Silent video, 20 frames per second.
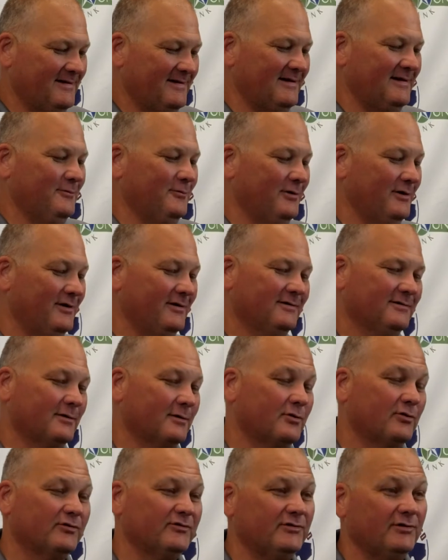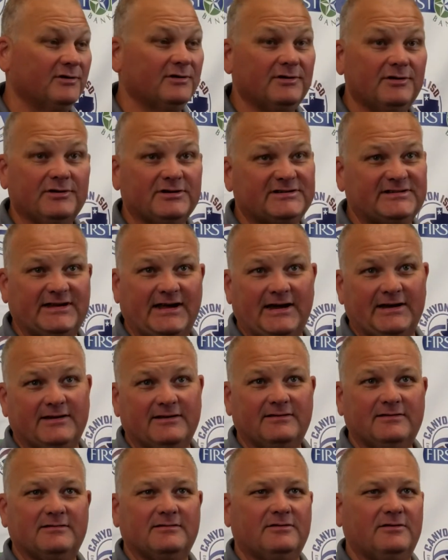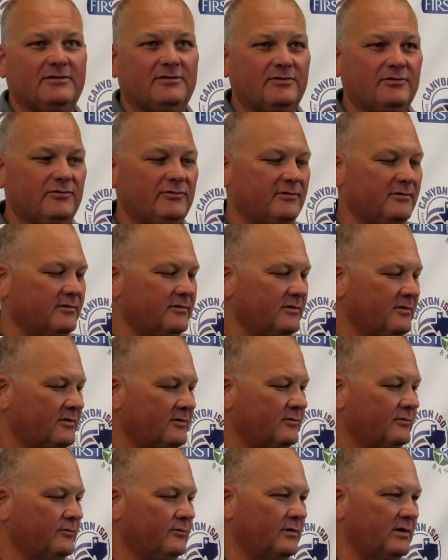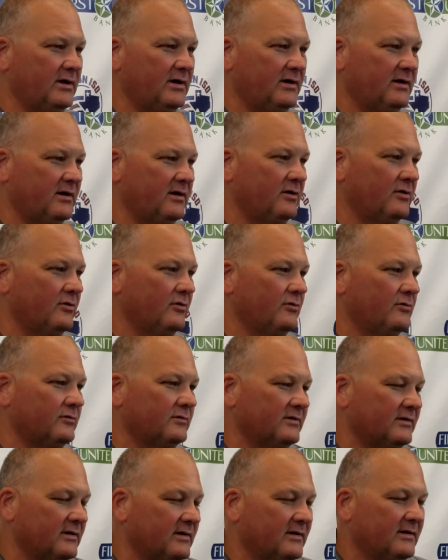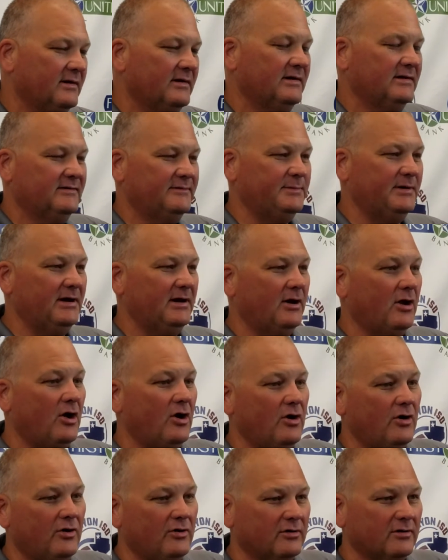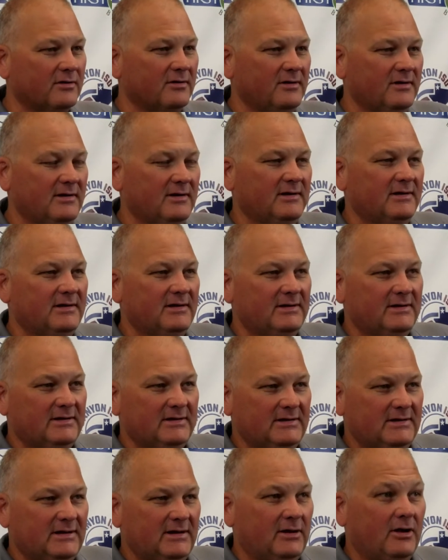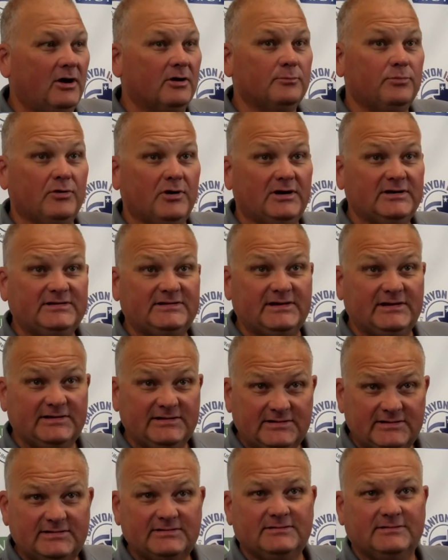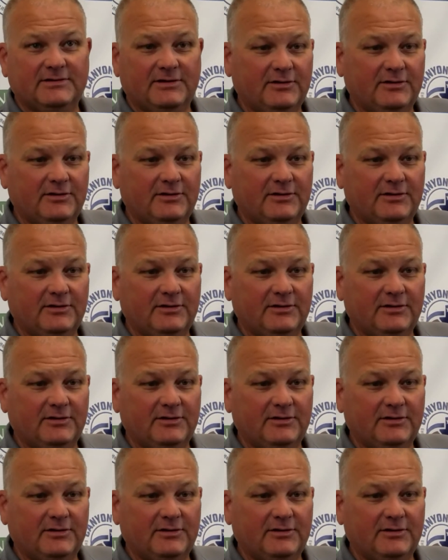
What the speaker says: Well, of course, they're excited. You know, they're ready to go. And it's been a long, long process.